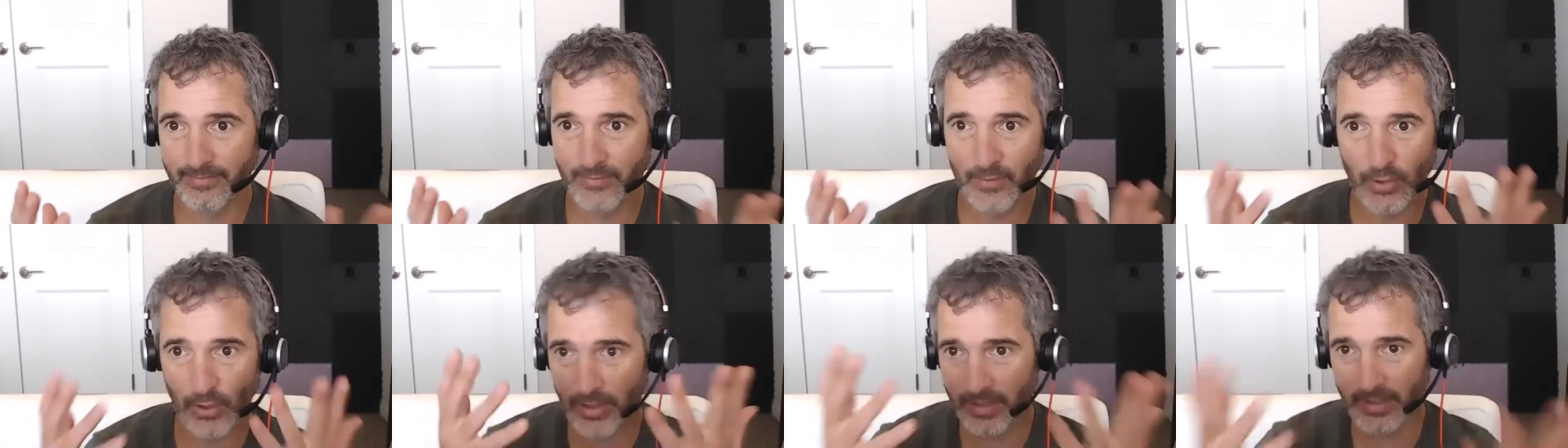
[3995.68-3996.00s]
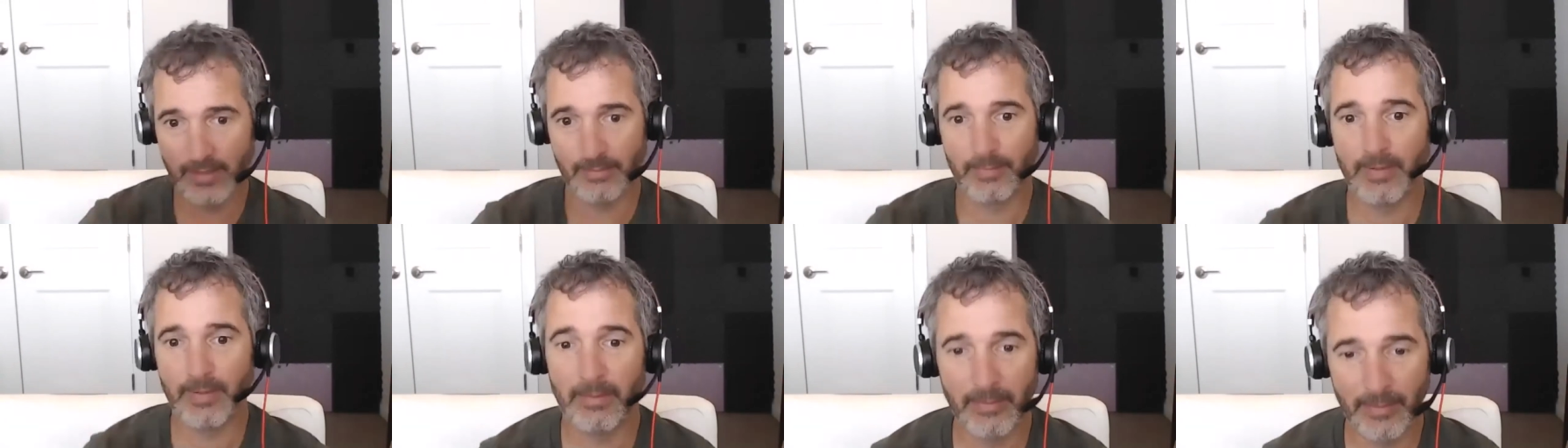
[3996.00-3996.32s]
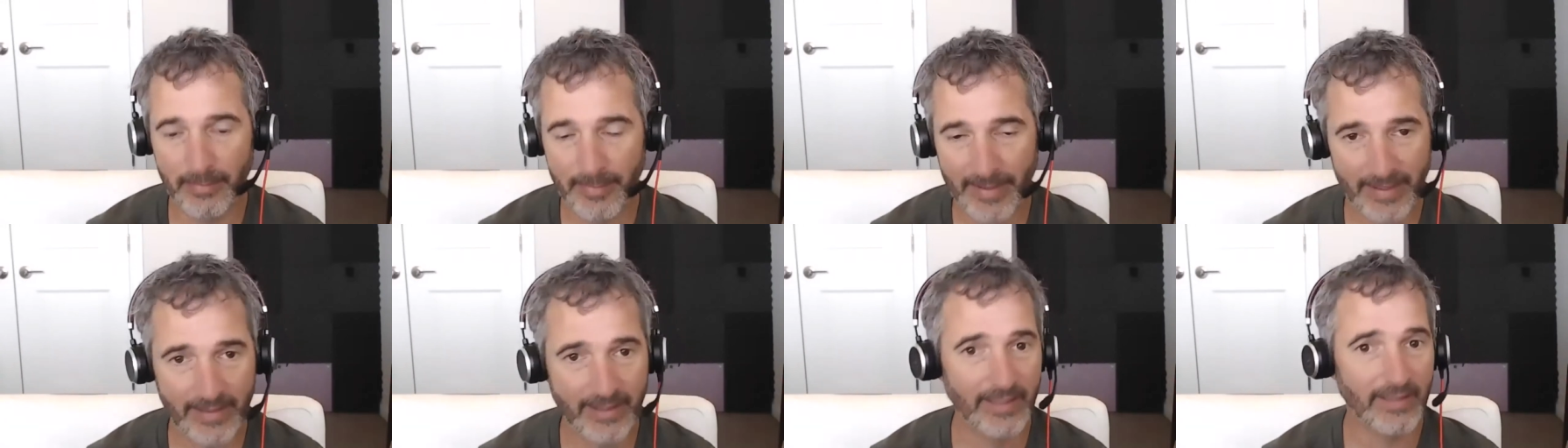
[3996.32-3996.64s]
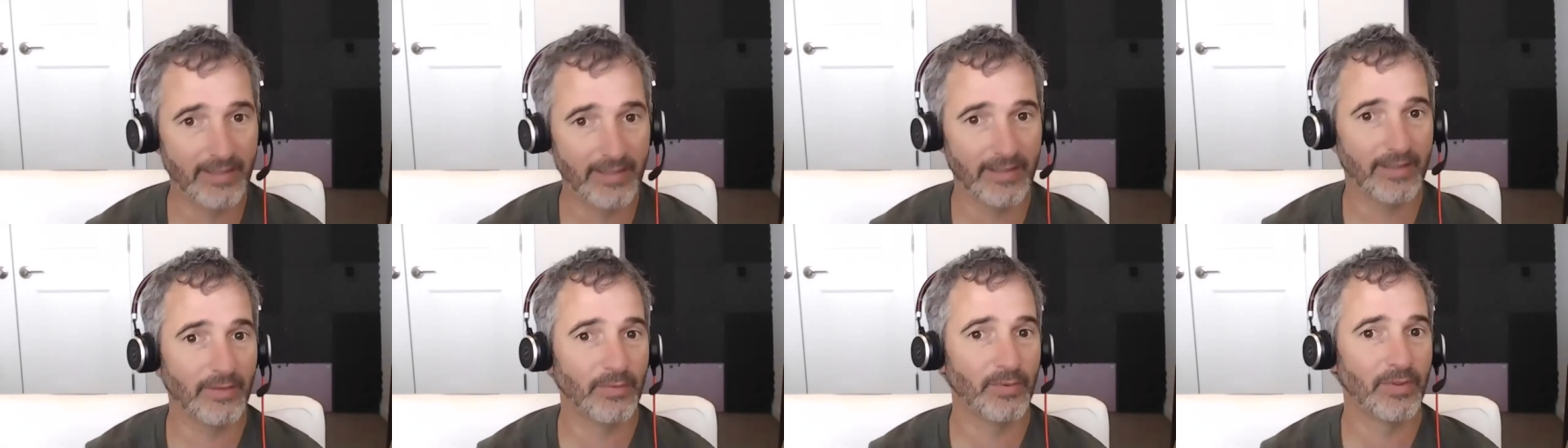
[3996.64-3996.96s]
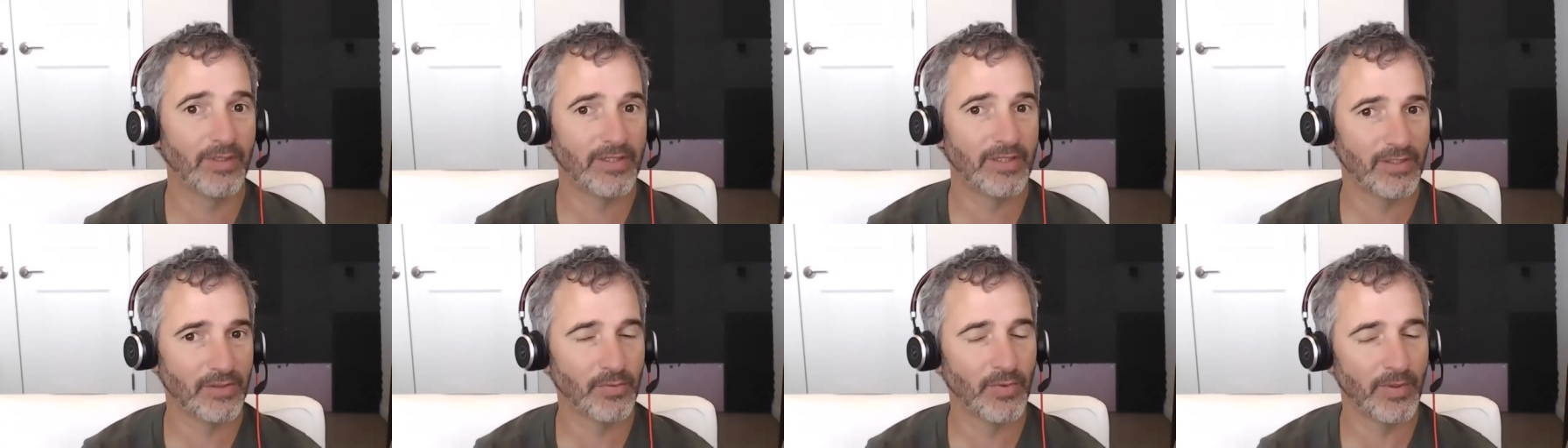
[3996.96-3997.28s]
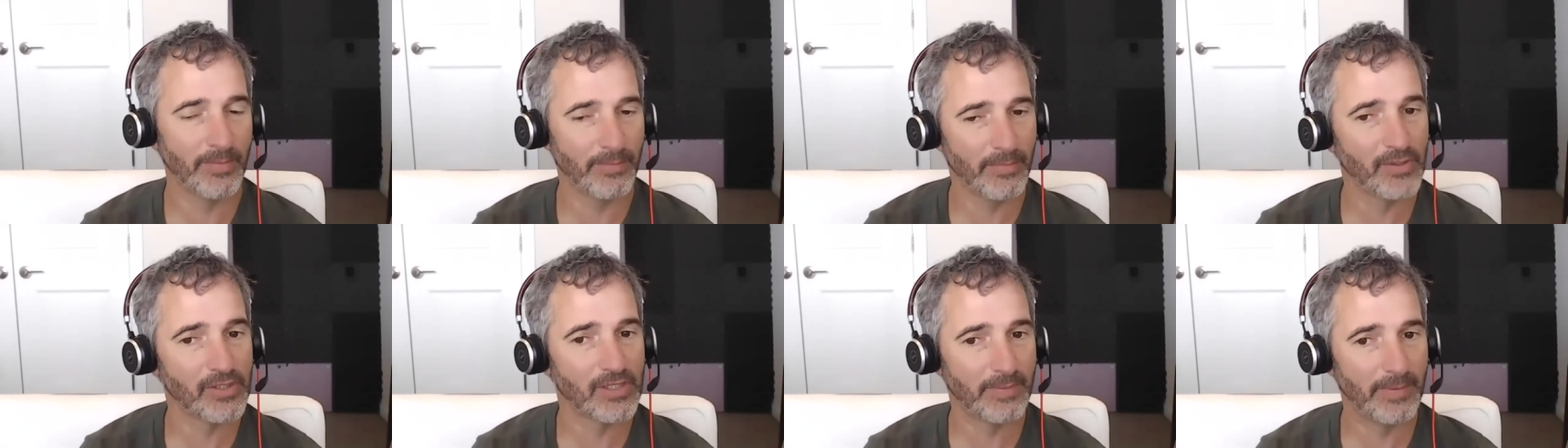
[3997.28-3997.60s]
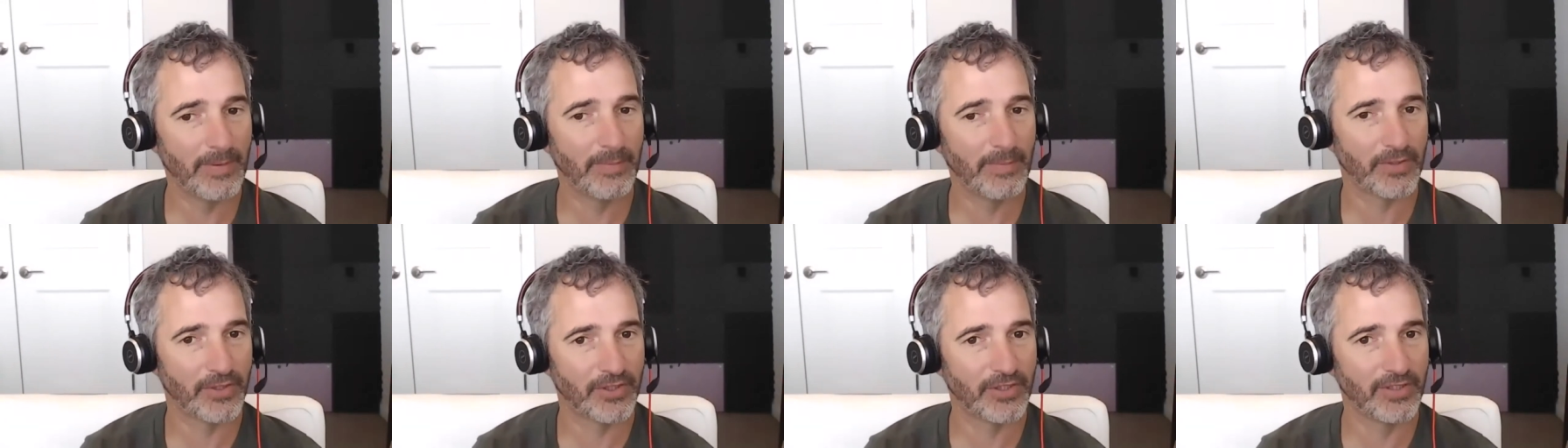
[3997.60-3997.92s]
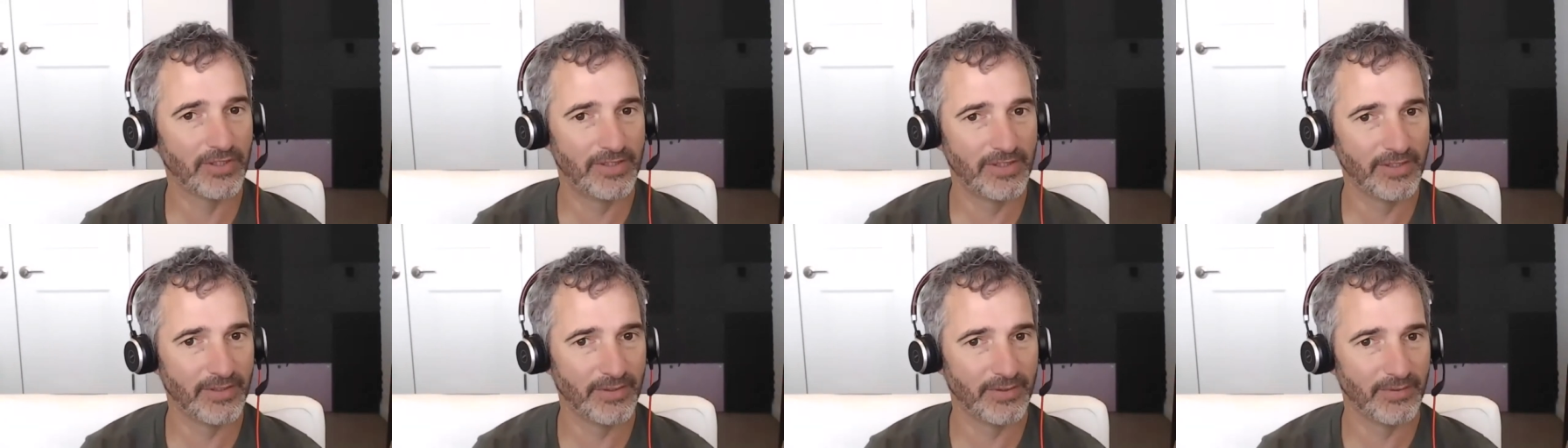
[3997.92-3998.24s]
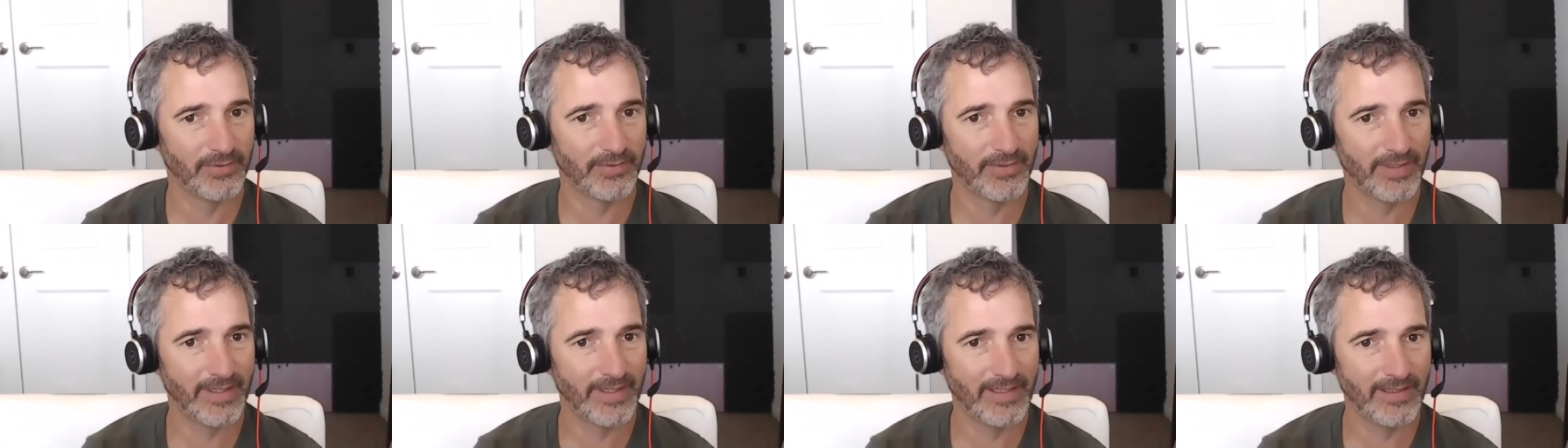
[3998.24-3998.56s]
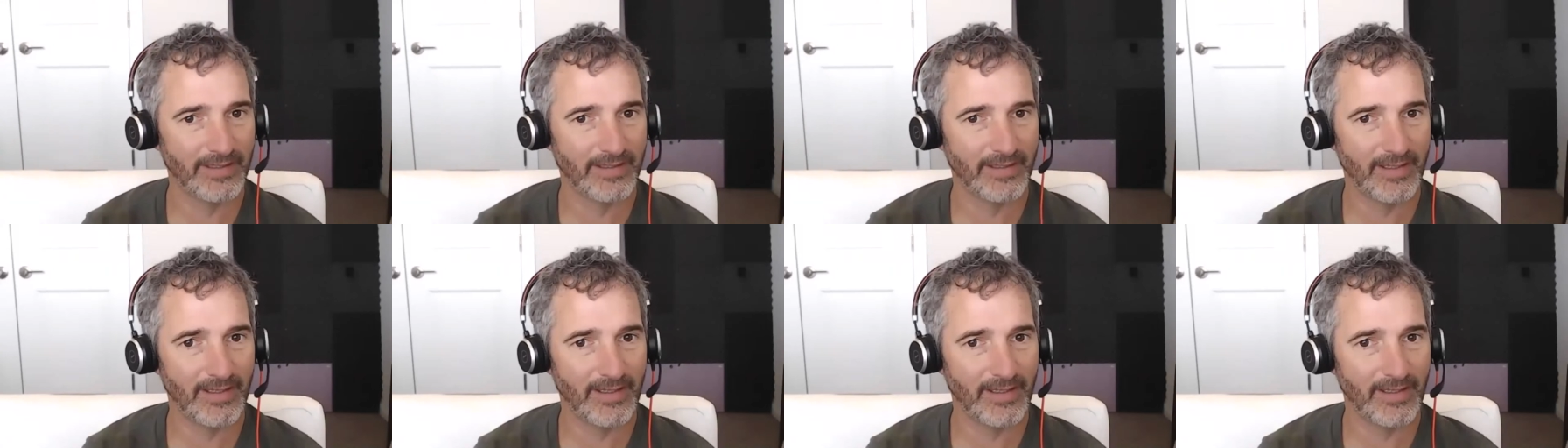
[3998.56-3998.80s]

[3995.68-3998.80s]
talking to people about Healy, which is what most people should do, right?